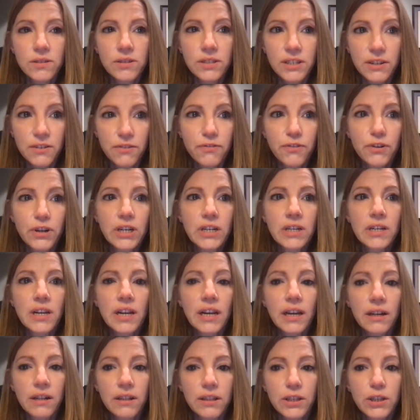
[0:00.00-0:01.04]
different
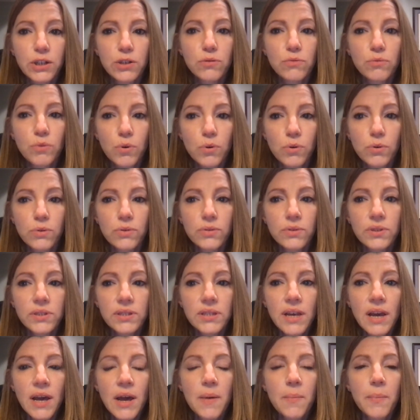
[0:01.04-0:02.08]
and clear roles,